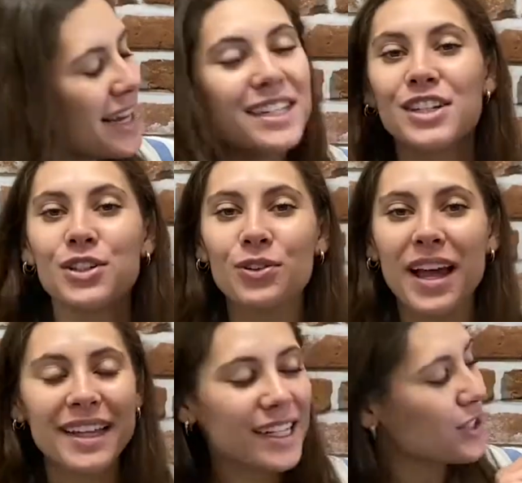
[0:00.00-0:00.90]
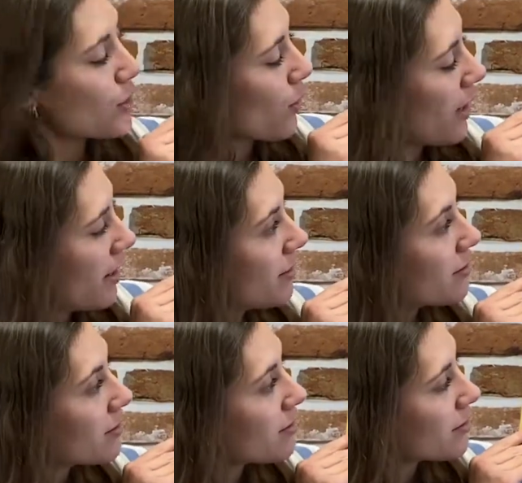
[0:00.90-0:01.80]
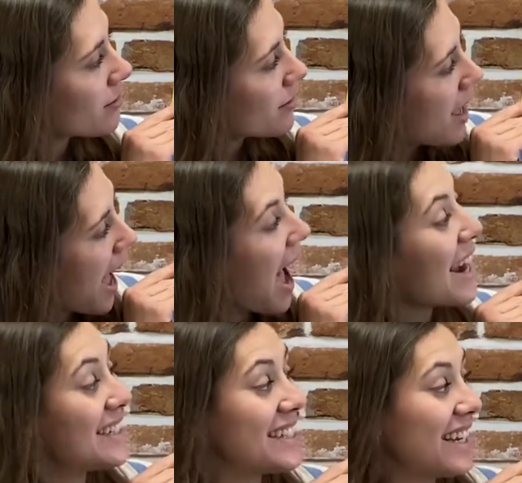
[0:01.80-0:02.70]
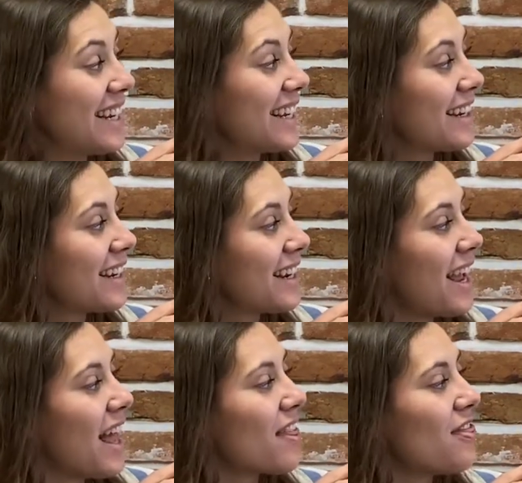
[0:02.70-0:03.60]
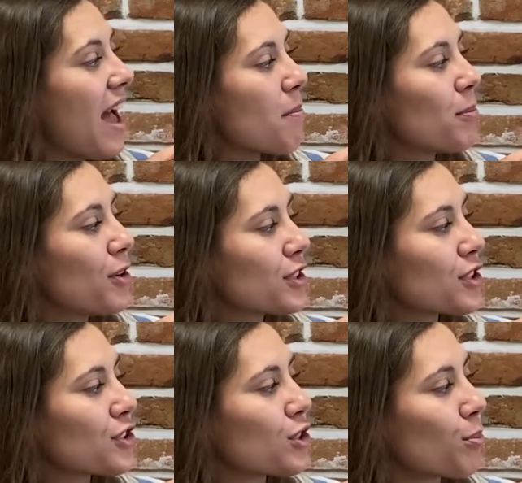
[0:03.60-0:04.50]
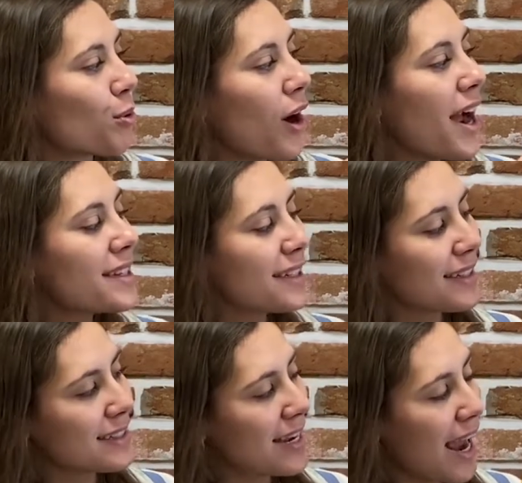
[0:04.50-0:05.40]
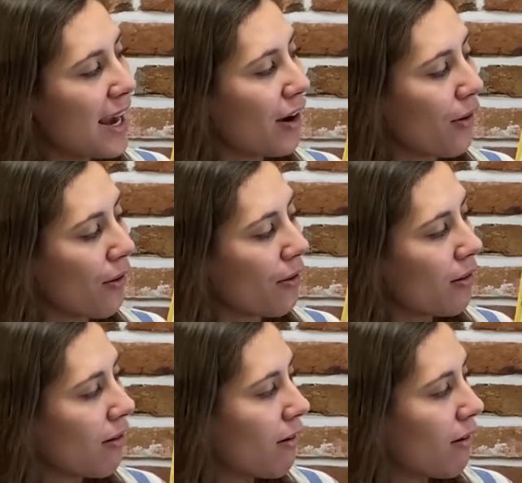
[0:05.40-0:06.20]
Did you like that story? I did. That book's surprising tale